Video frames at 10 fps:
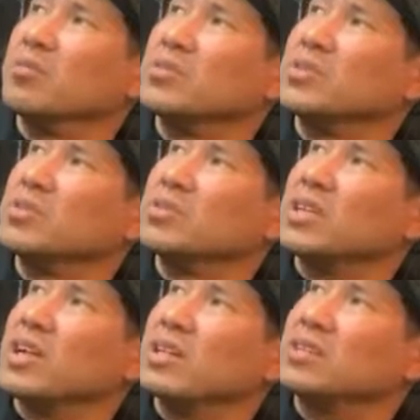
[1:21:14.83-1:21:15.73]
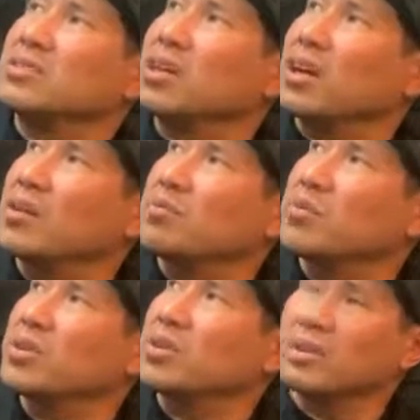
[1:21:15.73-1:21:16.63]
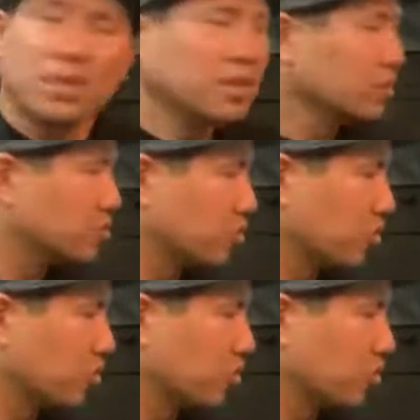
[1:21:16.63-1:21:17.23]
do you tie the top? Or, so you're